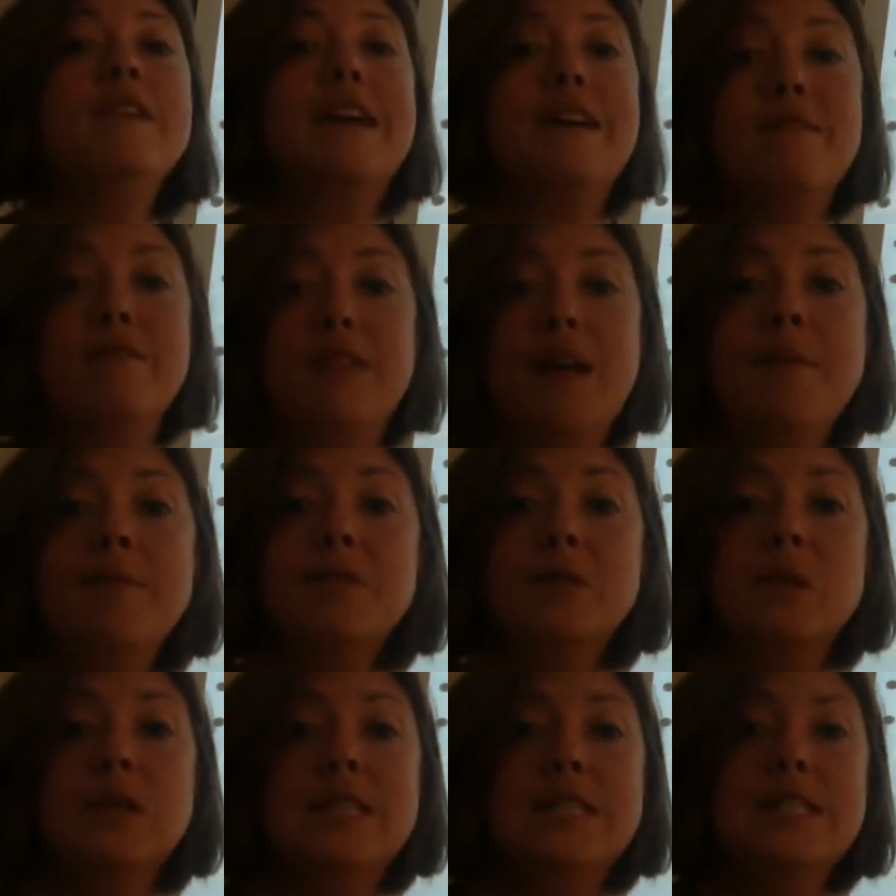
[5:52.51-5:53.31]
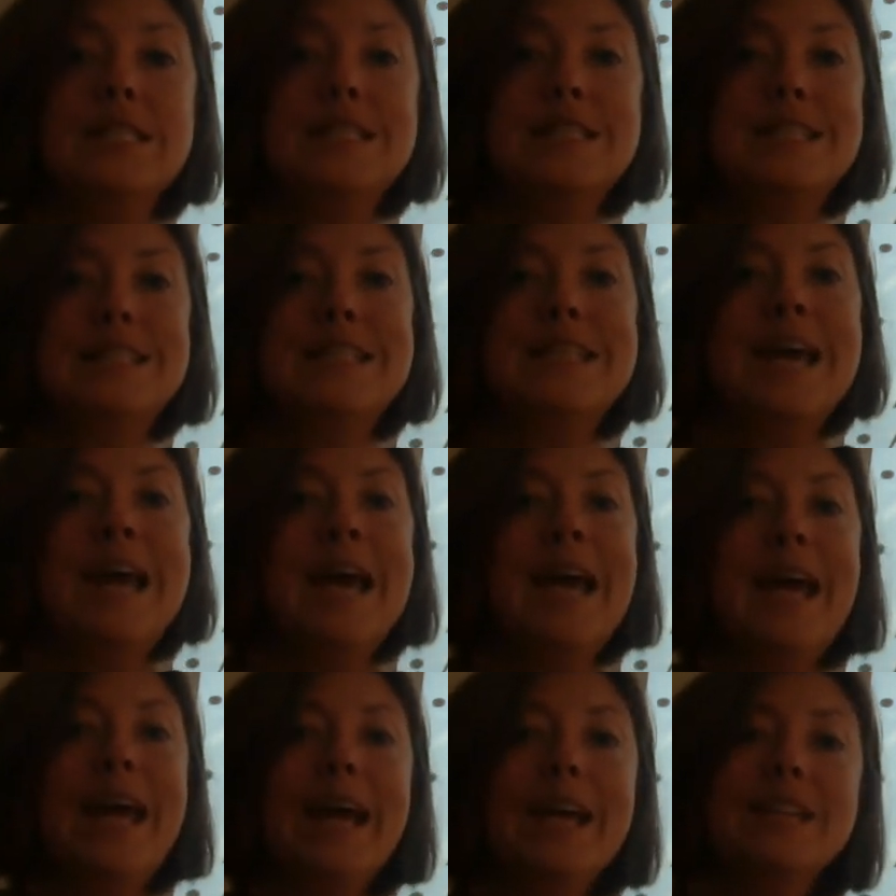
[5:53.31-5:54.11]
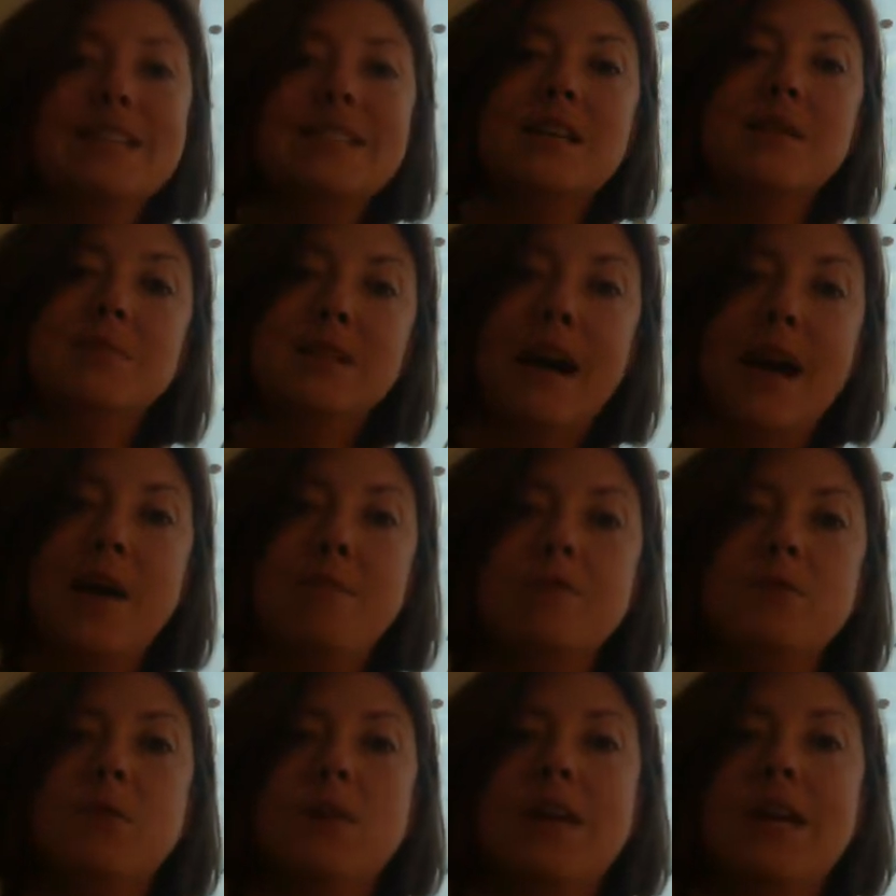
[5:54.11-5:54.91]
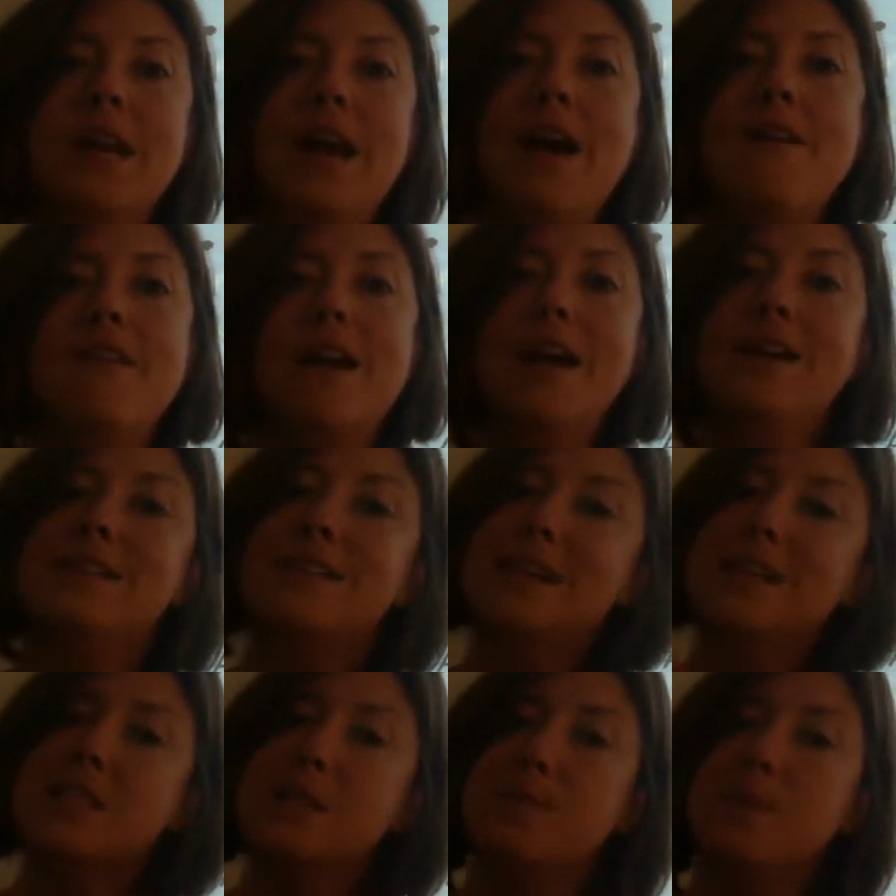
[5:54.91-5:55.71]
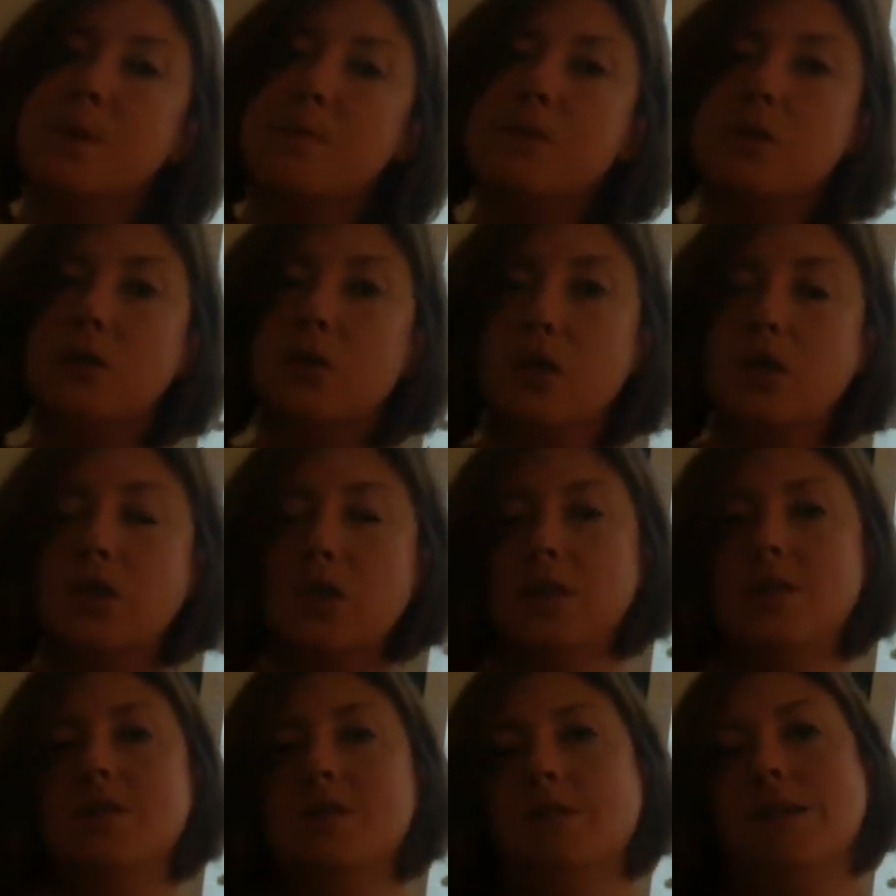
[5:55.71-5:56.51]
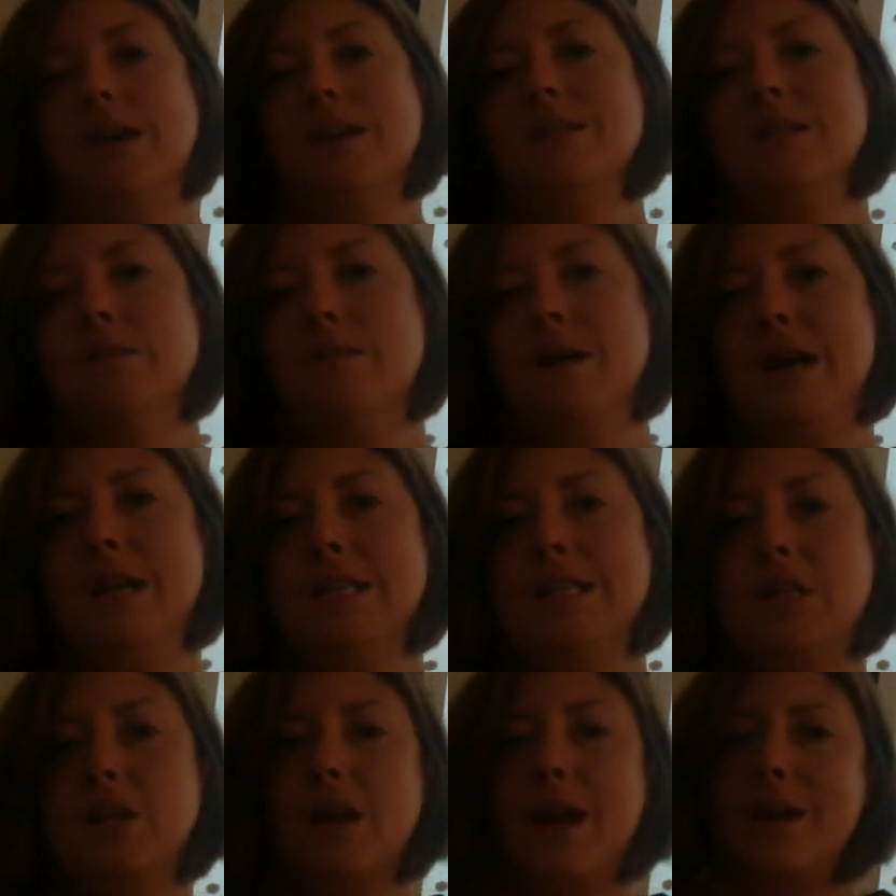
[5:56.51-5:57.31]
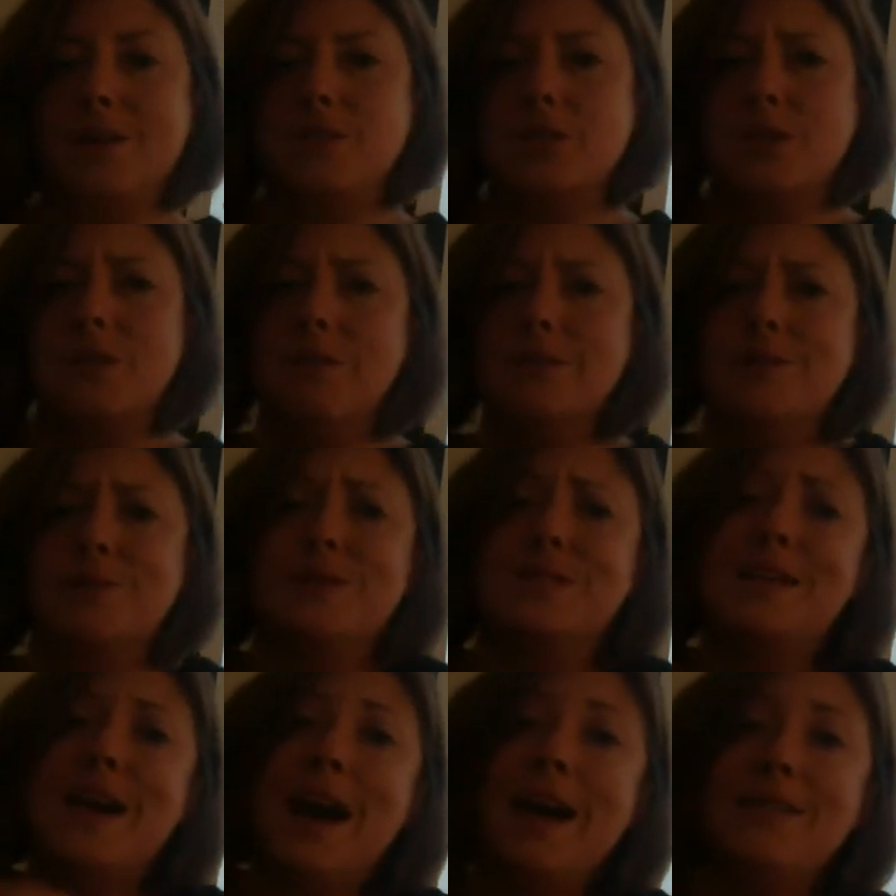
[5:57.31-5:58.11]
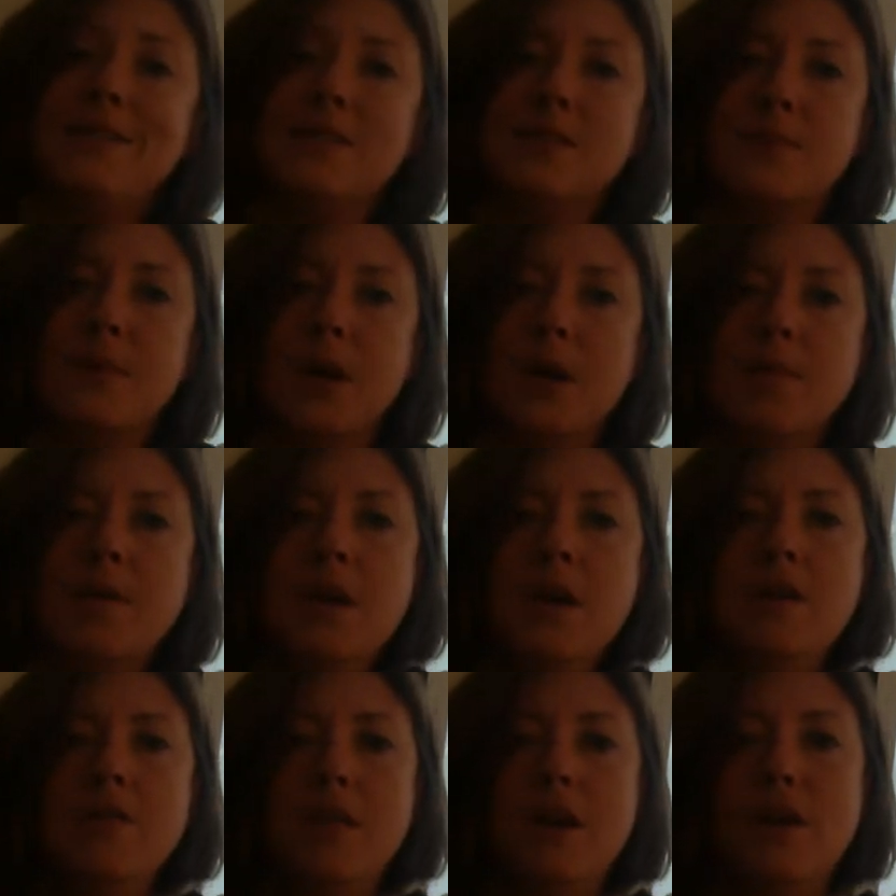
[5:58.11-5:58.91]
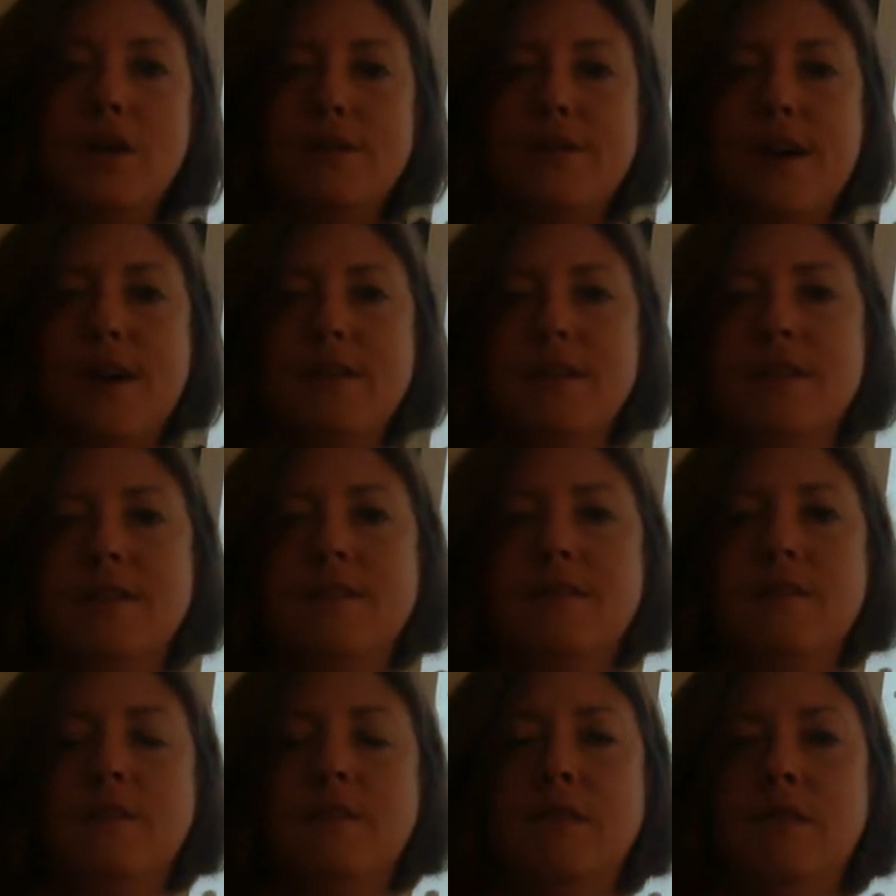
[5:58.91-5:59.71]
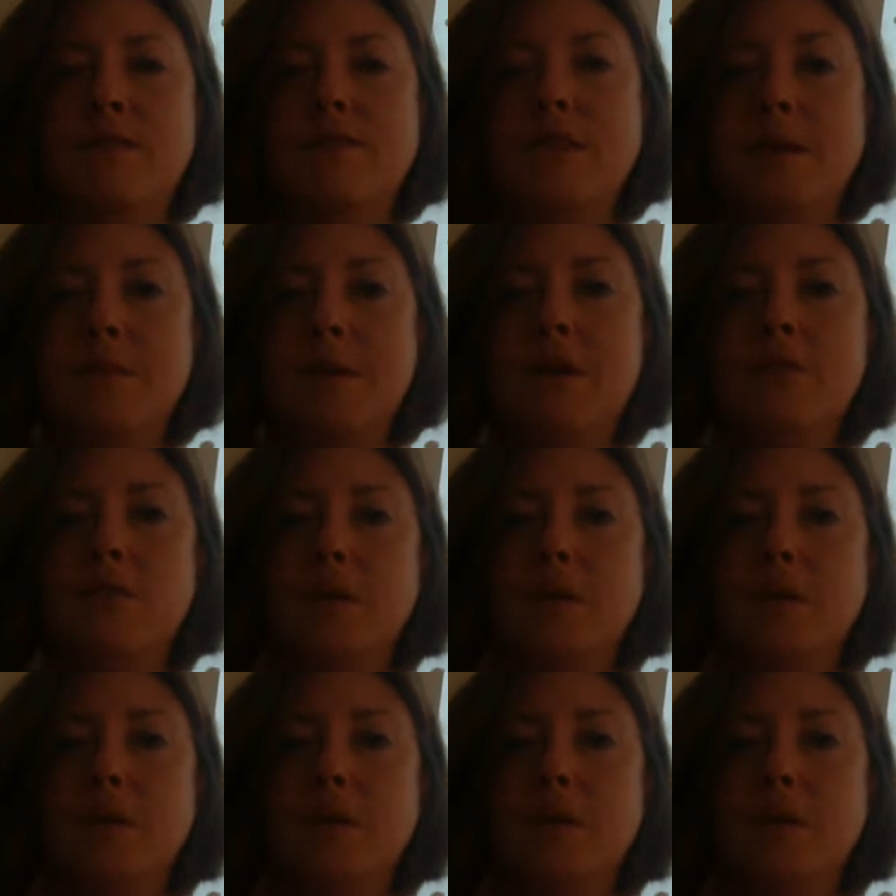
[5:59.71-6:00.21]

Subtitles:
inflammatory diseases, and sometimes we can have anti-sperm secretion, so antibodies that are actually going to attack the sperm that are found in the female